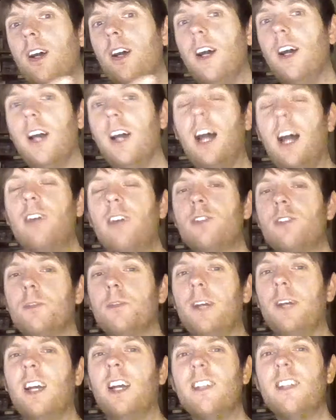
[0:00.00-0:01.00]
after the
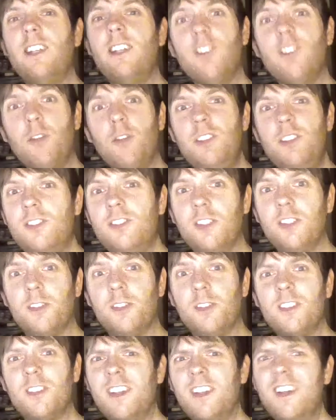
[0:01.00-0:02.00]
beer, I taste orange
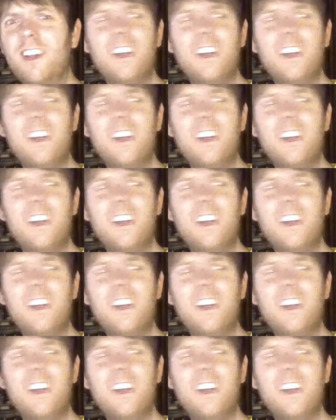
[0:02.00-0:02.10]
juice.